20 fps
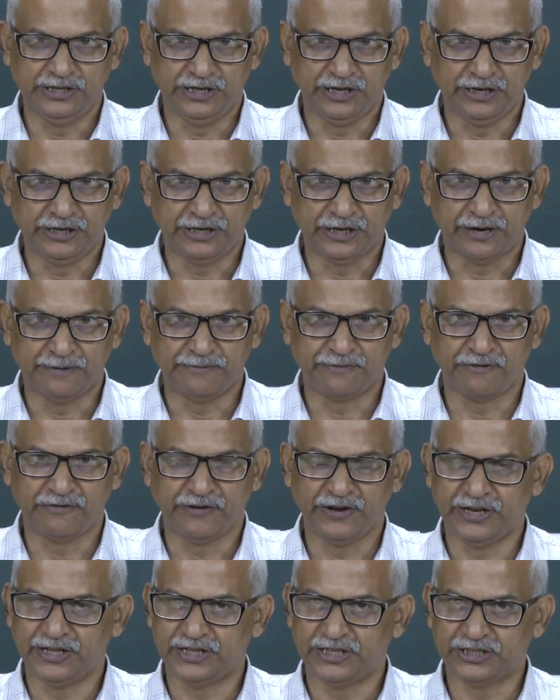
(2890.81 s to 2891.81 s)
interrupt
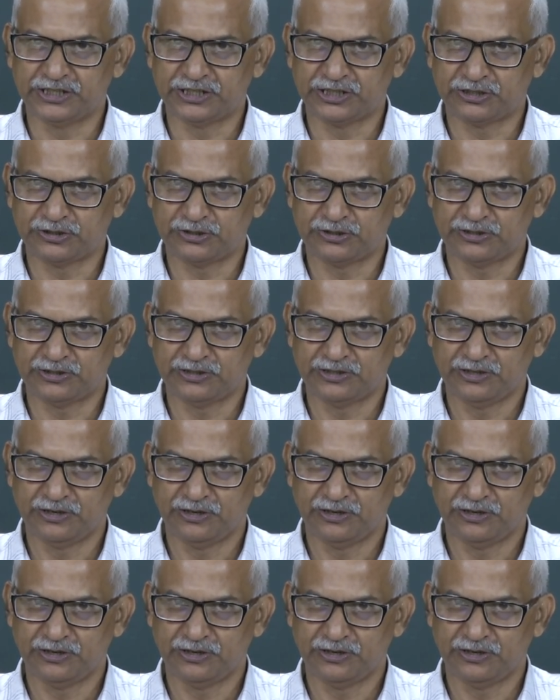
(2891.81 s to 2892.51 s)
driven, it is